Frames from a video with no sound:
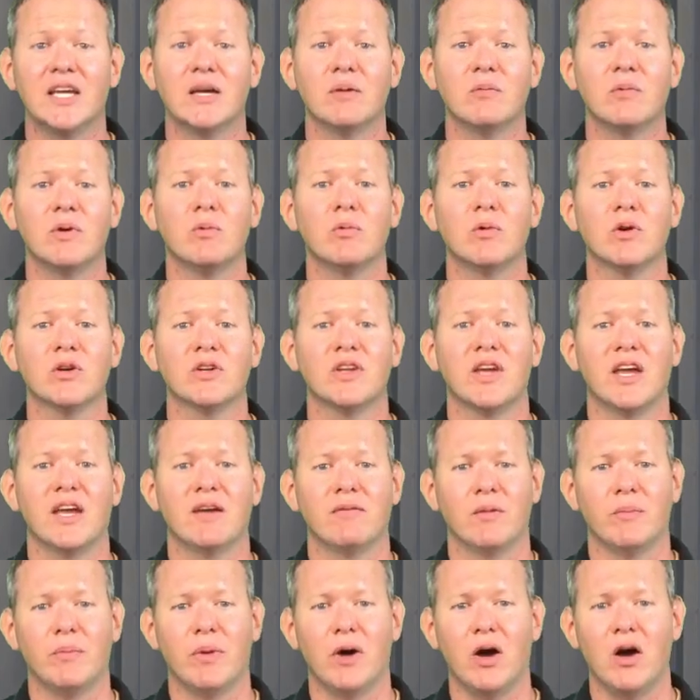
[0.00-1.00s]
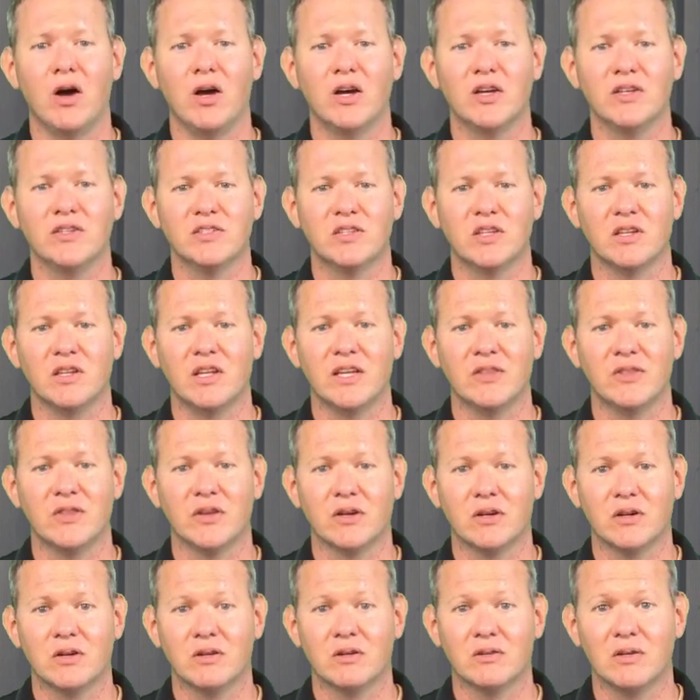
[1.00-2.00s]
Again, we want to have a pause to
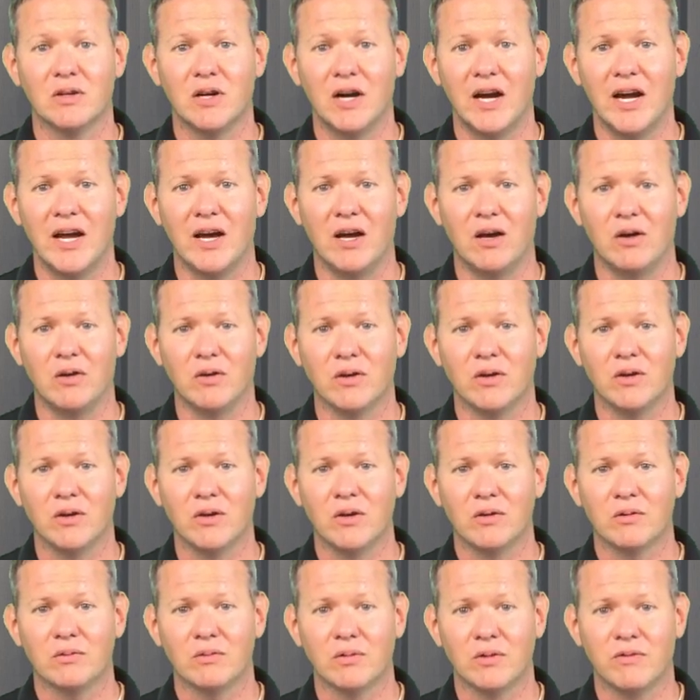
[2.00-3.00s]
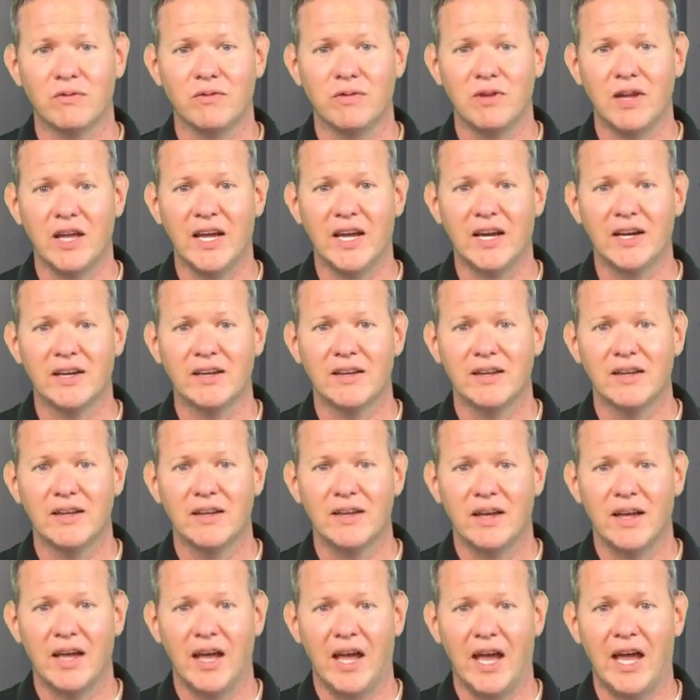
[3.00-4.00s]
let the crowd reflect
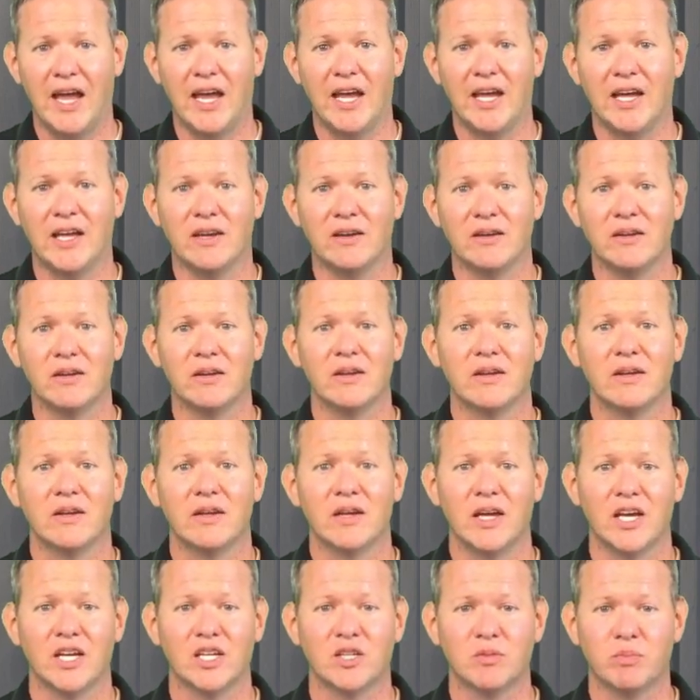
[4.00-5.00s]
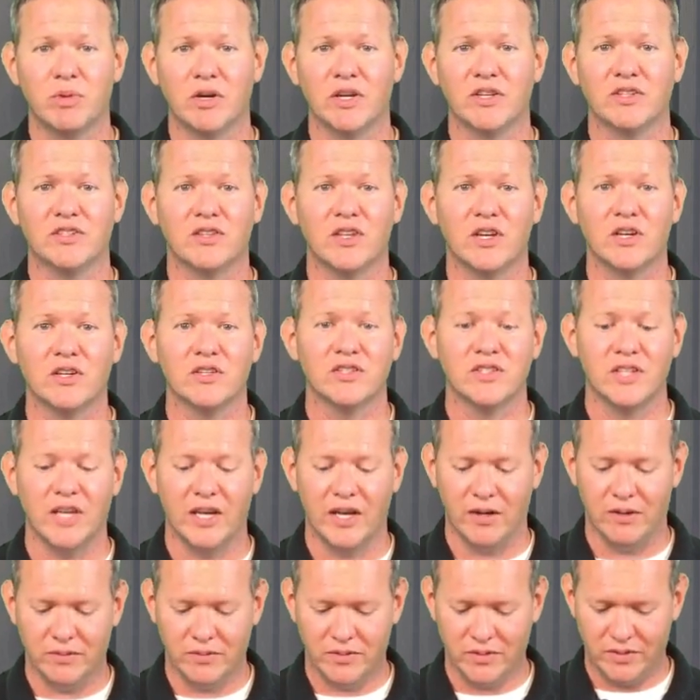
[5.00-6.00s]
and express
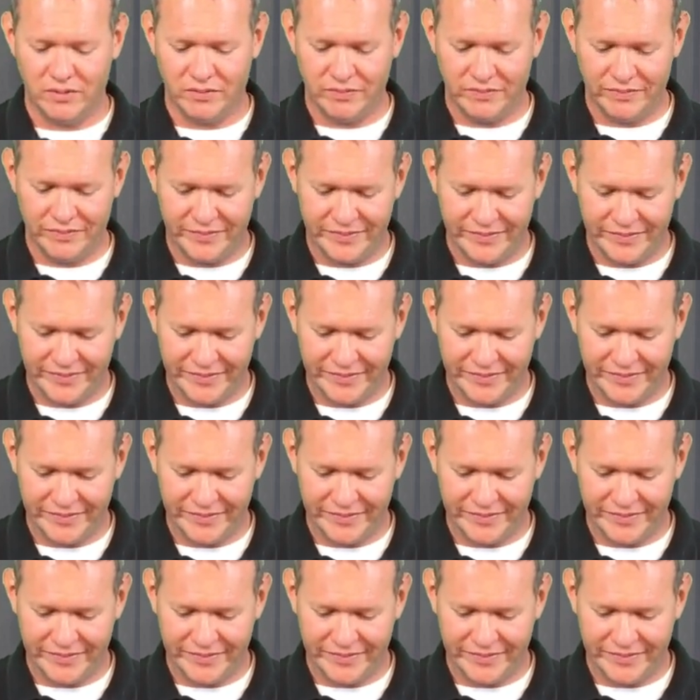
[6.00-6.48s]
themselves.